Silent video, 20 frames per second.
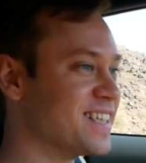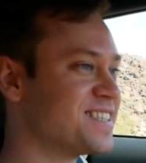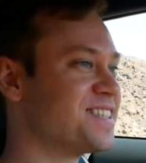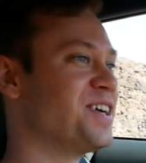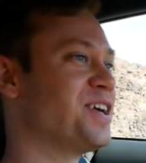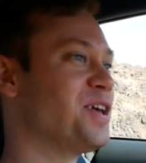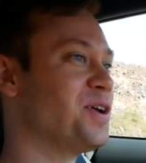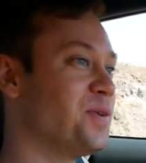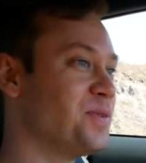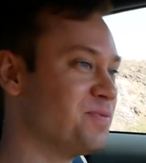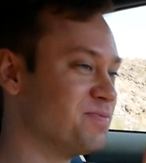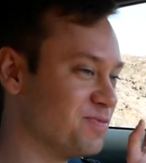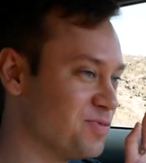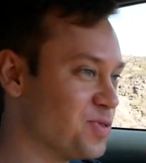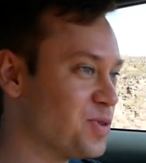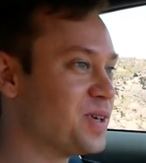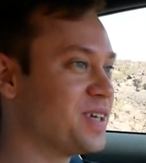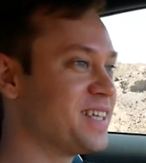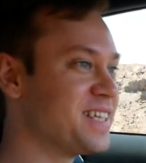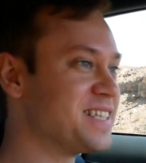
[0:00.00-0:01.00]
So you
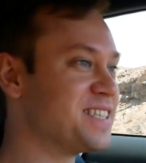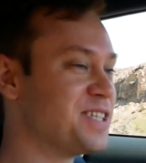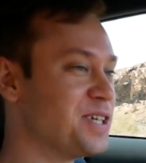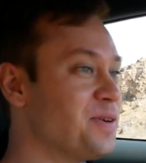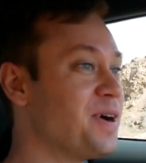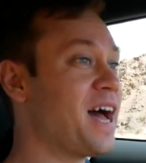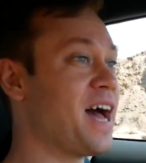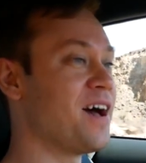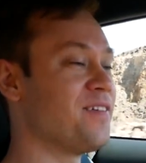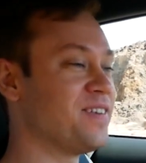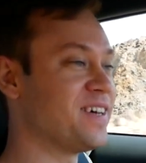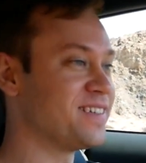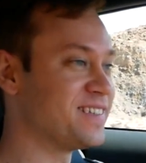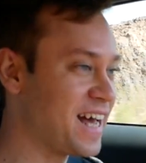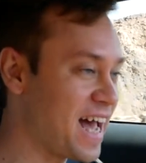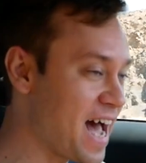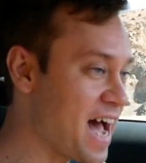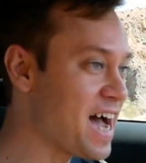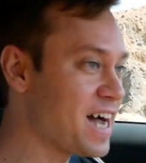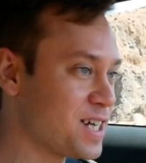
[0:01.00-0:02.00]
really do have
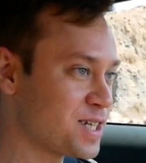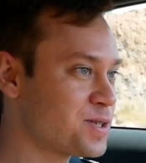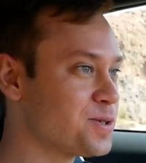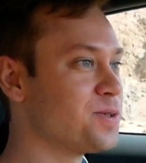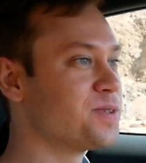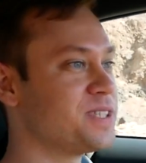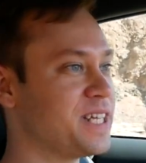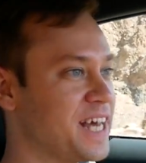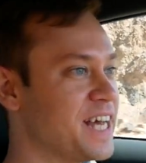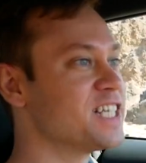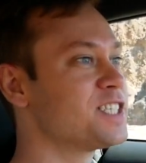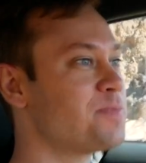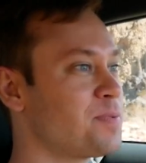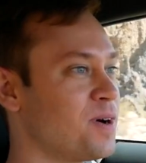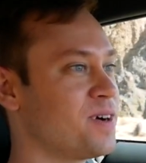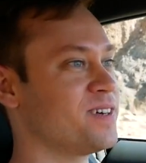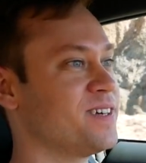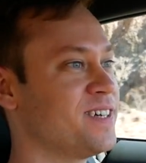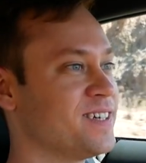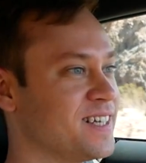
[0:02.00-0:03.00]
an actual dance
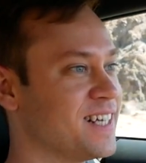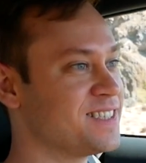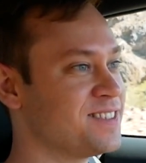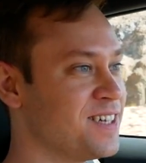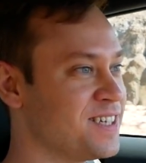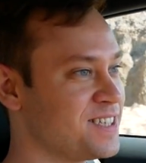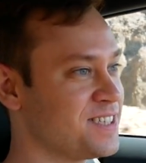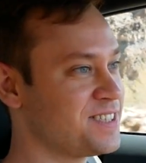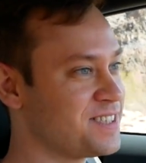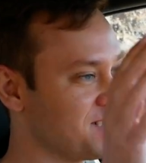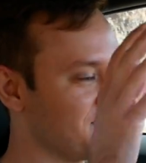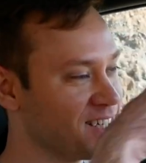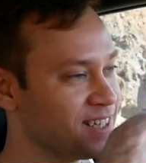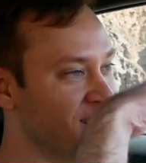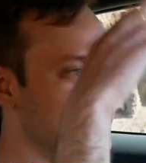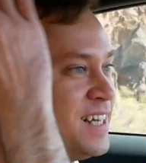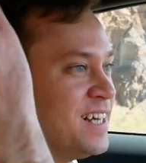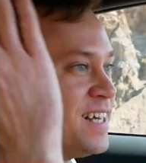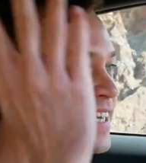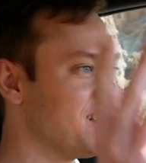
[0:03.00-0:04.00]
partner here. That's not just a
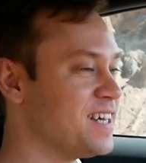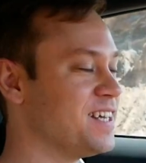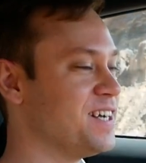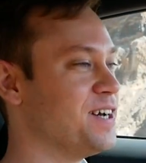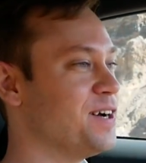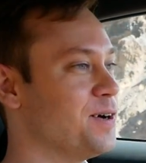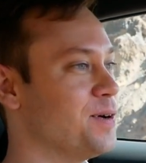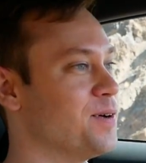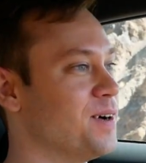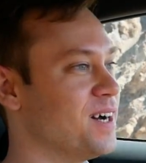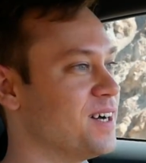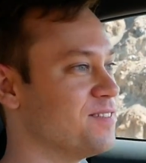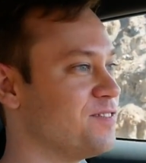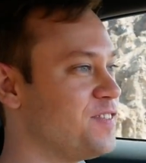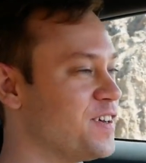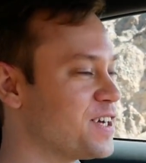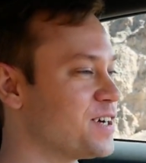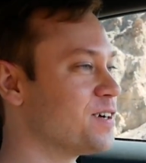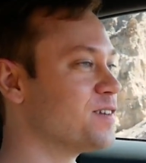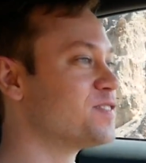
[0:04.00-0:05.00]
you know a
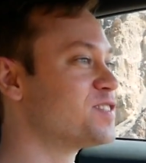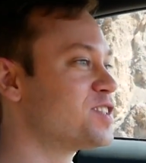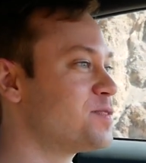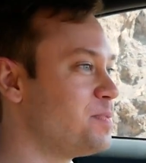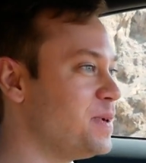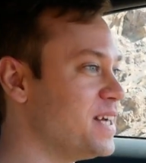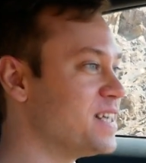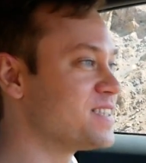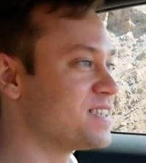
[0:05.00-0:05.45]
figure of speech.